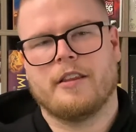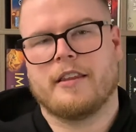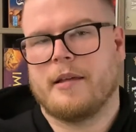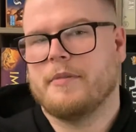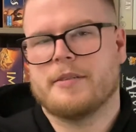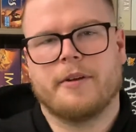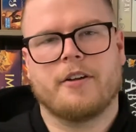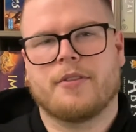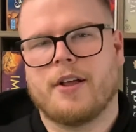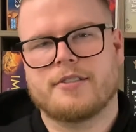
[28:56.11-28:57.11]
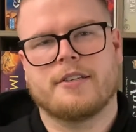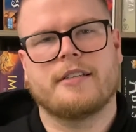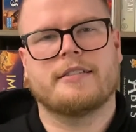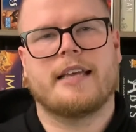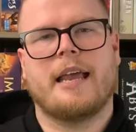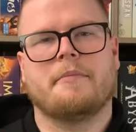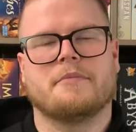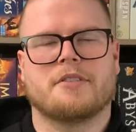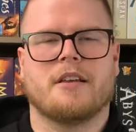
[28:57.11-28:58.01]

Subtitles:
Give me some of your thoughts on these games.